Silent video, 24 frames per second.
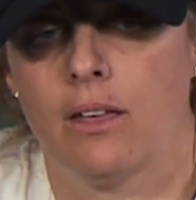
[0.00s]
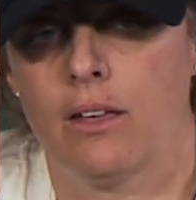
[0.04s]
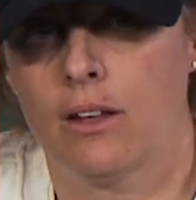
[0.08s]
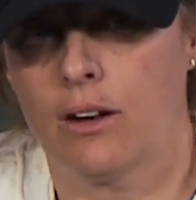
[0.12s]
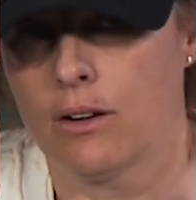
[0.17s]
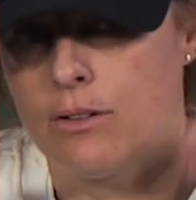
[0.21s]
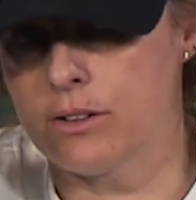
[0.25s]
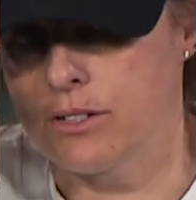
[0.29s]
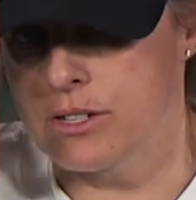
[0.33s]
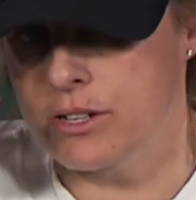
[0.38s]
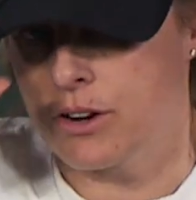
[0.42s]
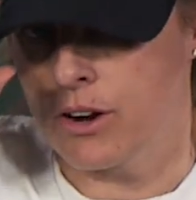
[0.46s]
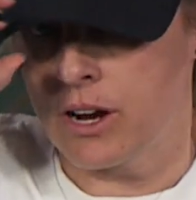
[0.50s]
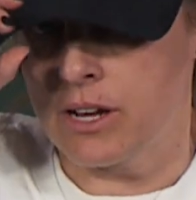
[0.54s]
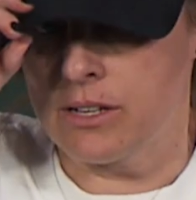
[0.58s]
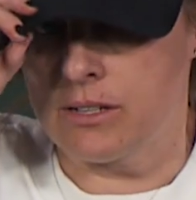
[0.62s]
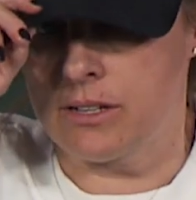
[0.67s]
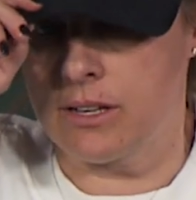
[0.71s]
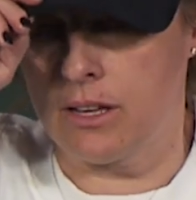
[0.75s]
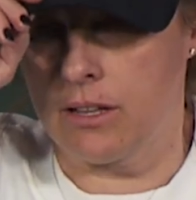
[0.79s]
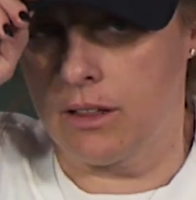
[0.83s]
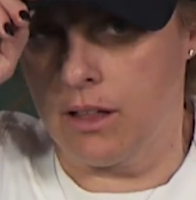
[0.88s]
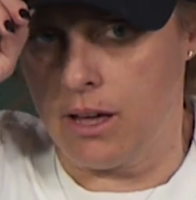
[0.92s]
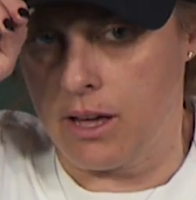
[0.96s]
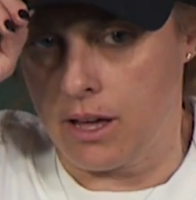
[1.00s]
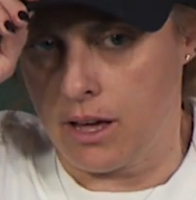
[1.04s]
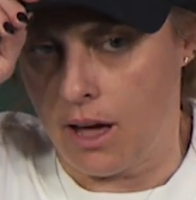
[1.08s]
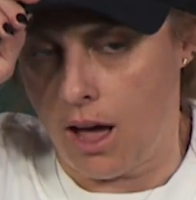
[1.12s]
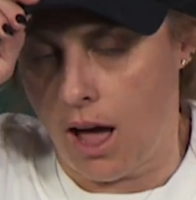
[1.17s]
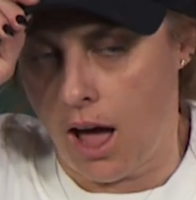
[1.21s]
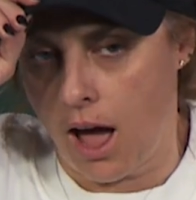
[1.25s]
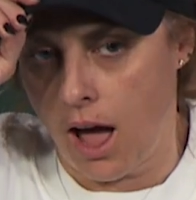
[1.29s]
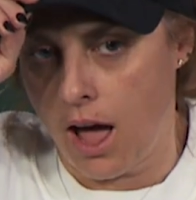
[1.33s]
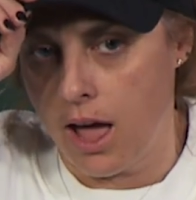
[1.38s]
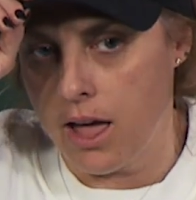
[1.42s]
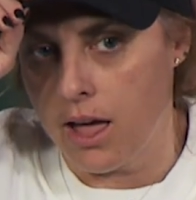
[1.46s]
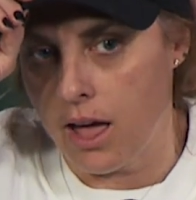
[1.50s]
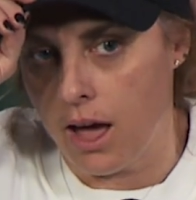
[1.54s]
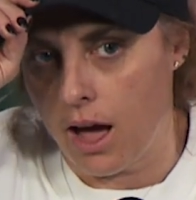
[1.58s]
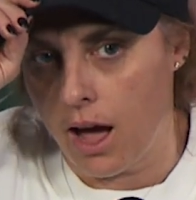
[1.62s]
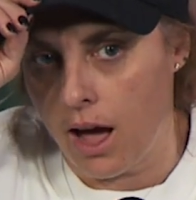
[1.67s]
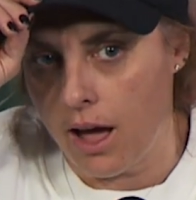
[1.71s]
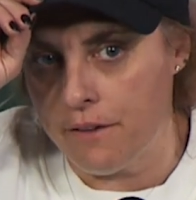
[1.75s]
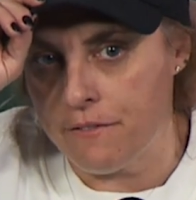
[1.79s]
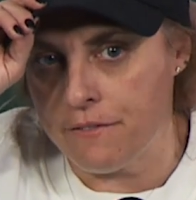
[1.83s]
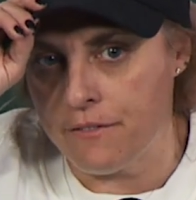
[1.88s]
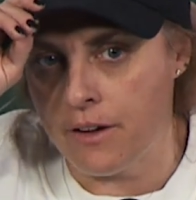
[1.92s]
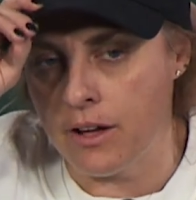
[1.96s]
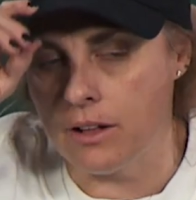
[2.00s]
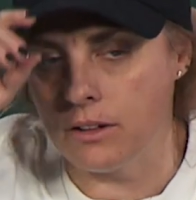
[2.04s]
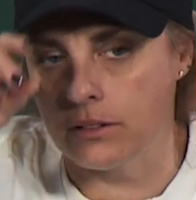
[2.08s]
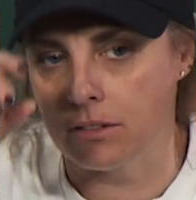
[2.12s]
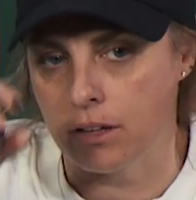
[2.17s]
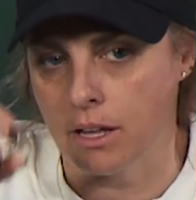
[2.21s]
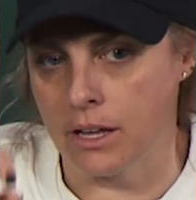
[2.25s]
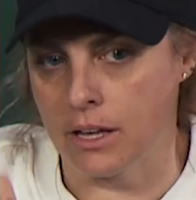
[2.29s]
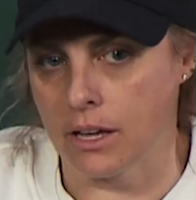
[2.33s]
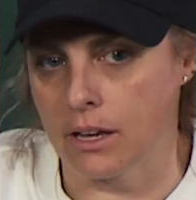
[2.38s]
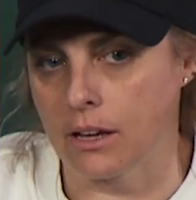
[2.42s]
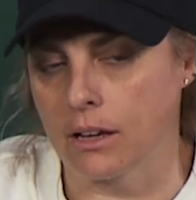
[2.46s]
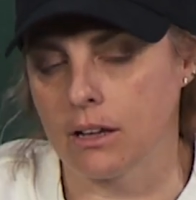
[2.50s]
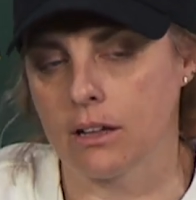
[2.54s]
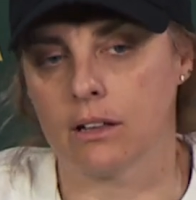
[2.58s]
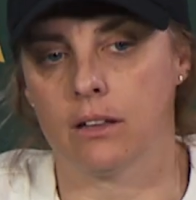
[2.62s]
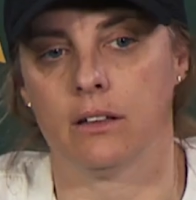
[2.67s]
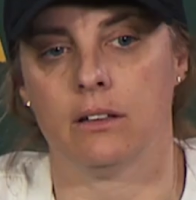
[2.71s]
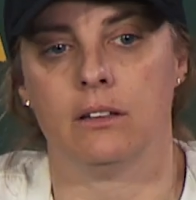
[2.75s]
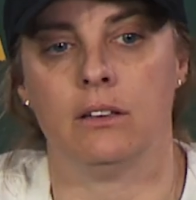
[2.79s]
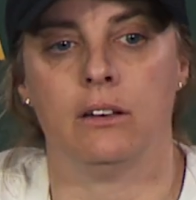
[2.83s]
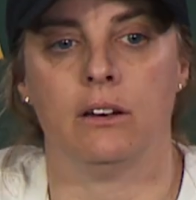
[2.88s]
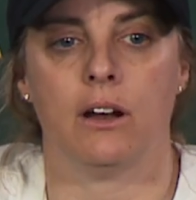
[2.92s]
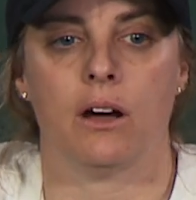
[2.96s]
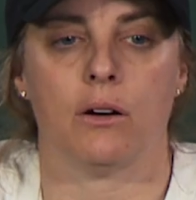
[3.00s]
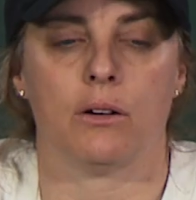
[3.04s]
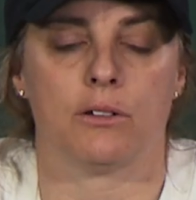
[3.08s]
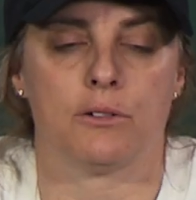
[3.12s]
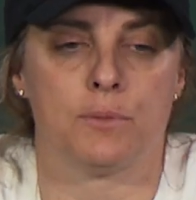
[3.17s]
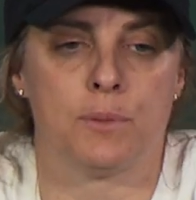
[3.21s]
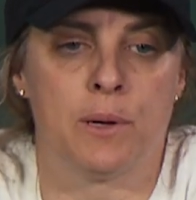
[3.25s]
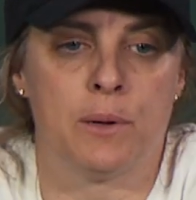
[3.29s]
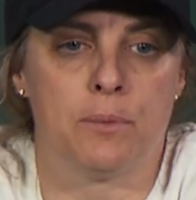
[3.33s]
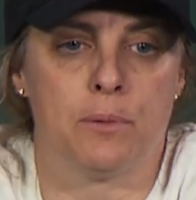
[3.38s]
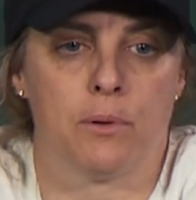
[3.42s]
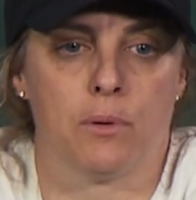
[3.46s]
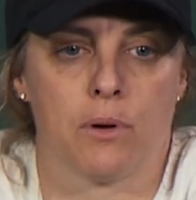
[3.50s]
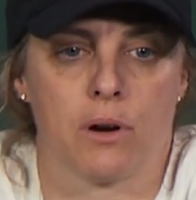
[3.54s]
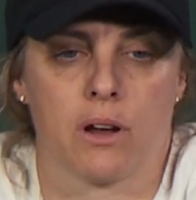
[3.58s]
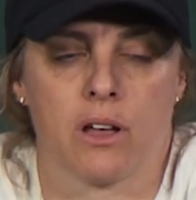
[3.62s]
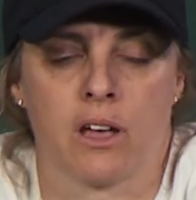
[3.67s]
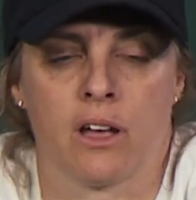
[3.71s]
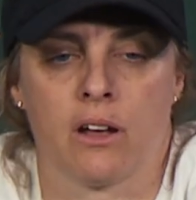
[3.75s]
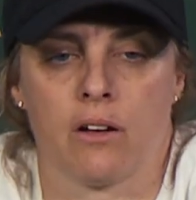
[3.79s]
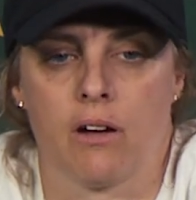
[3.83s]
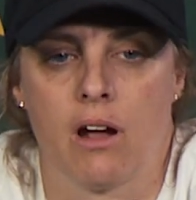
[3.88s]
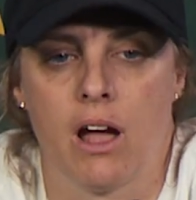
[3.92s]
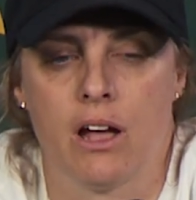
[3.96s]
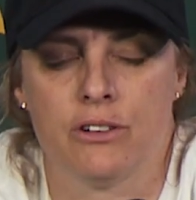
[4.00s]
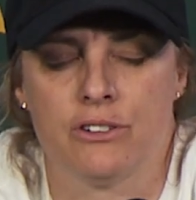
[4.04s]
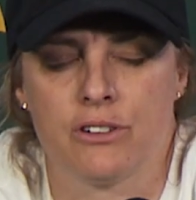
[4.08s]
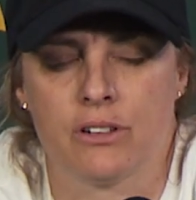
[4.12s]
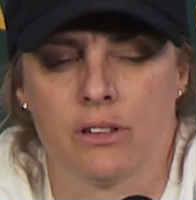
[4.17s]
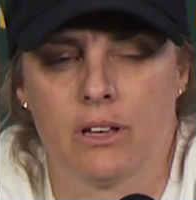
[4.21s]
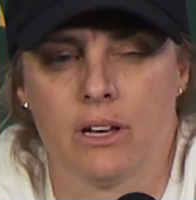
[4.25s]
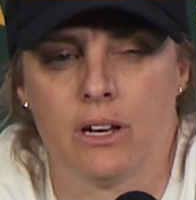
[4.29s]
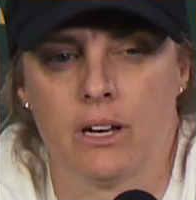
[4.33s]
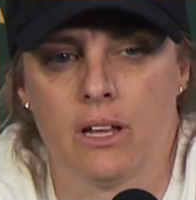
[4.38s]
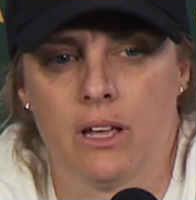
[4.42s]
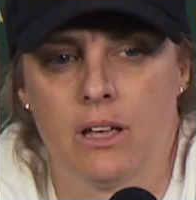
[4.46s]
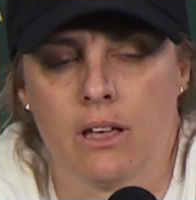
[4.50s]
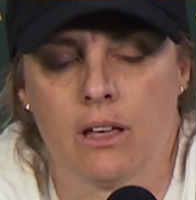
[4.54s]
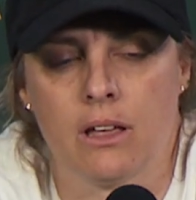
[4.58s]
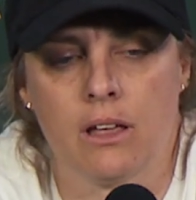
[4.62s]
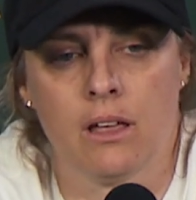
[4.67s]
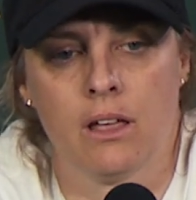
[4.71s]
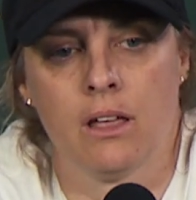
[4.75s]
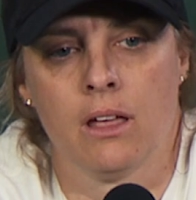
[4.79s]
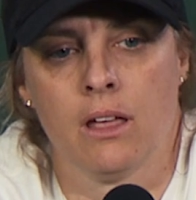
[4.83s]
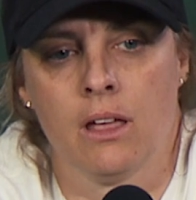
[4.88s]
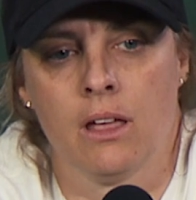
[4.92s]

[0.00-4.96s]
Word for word: You know, it's crazy. Like, I felt like, you know, as people were congratulating